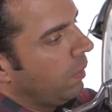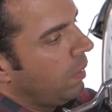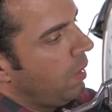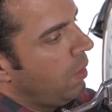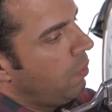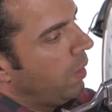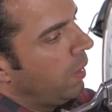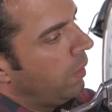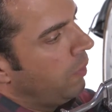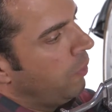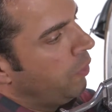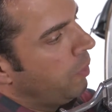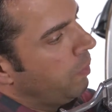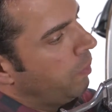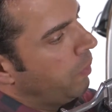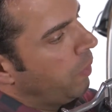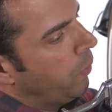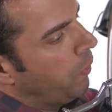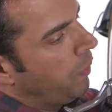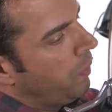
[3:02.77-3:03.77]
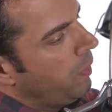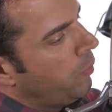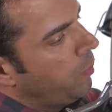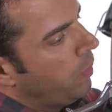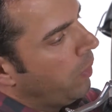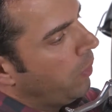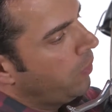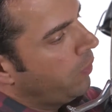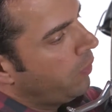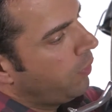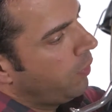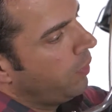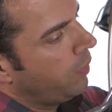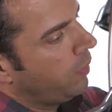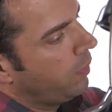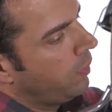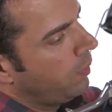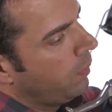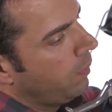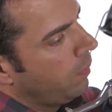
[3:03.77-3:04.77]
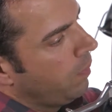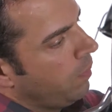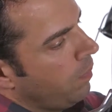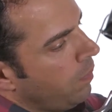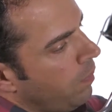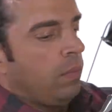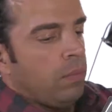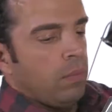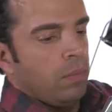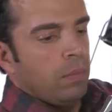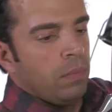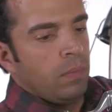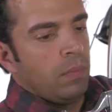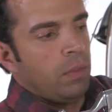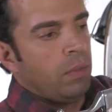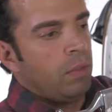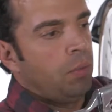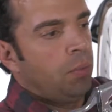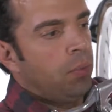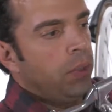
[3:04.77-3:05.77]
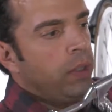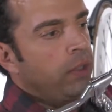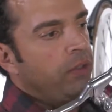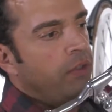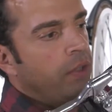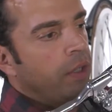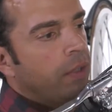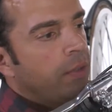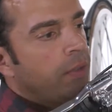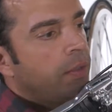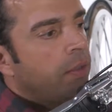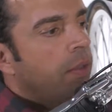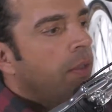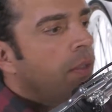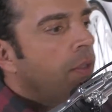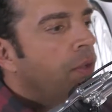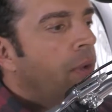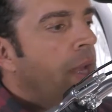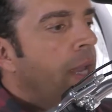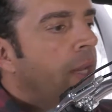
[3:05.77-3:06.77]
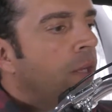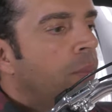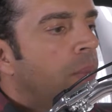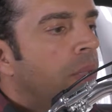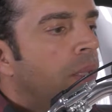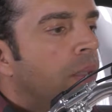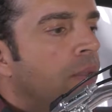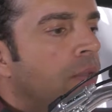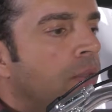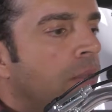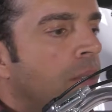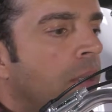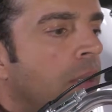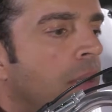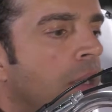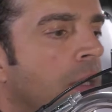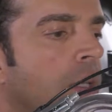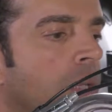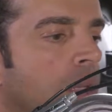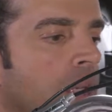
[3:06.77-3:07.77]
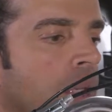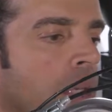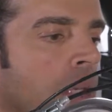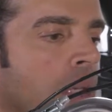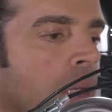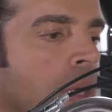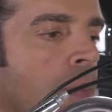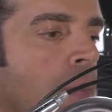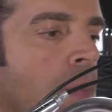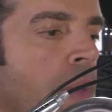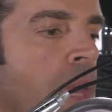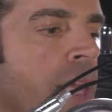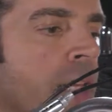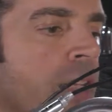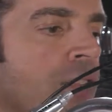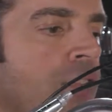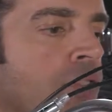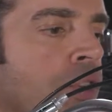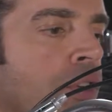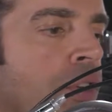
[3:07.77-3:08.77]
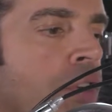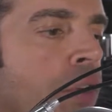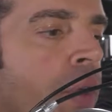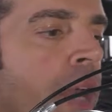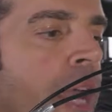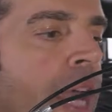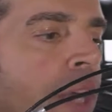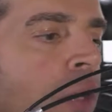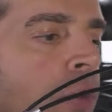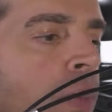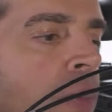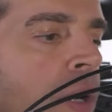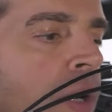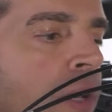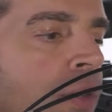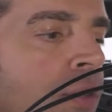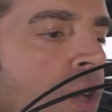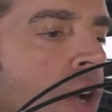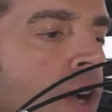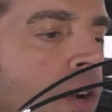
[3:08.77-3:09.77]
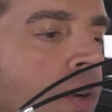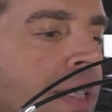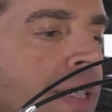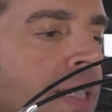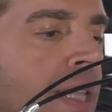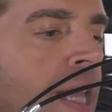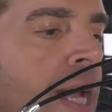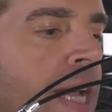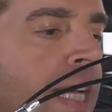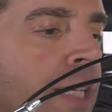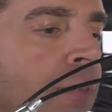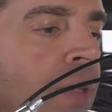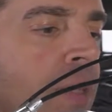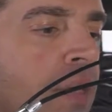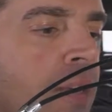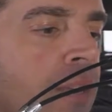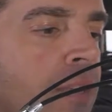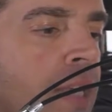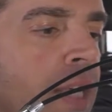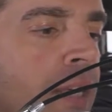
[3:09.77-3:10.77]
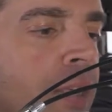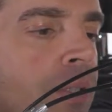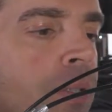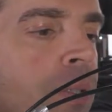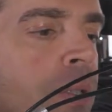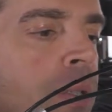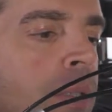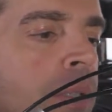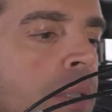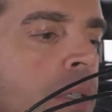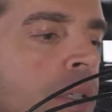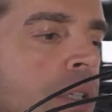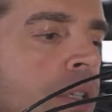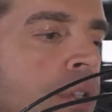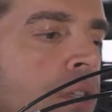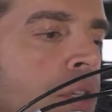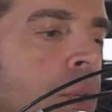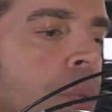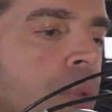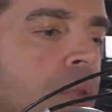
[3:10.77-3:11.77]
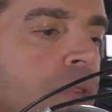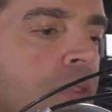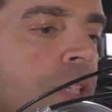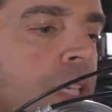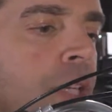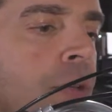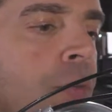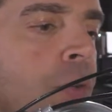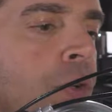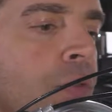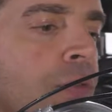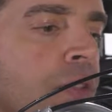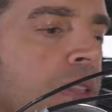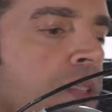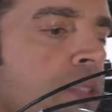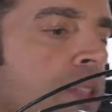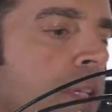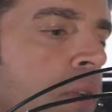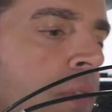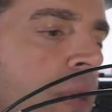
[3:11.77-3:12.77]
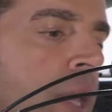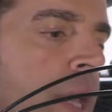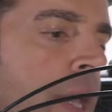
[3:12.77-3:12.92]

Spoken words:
you want to loosen both of these bolts to readjust your handlebars, making sure your handlebars are in line with the center. You will see grooves in the center of the